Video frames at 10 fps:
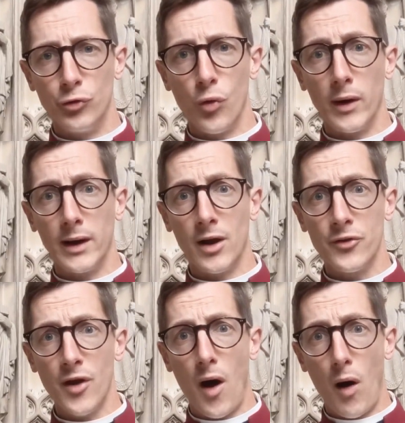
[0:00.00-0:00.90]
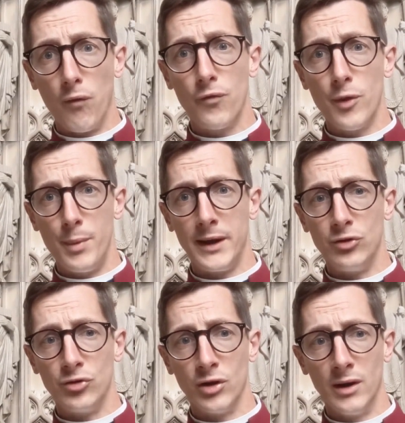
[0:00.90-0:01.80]
drawing us off the
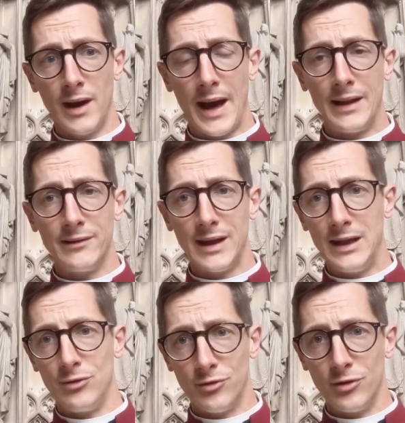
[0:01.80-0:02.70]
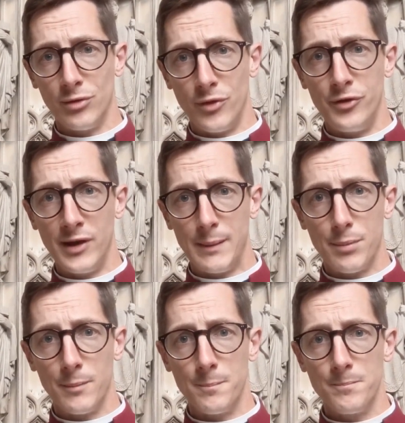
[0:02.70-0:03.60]
beach and into the
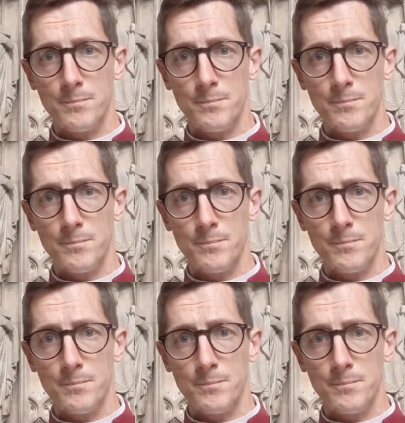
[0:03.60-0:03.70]
deep.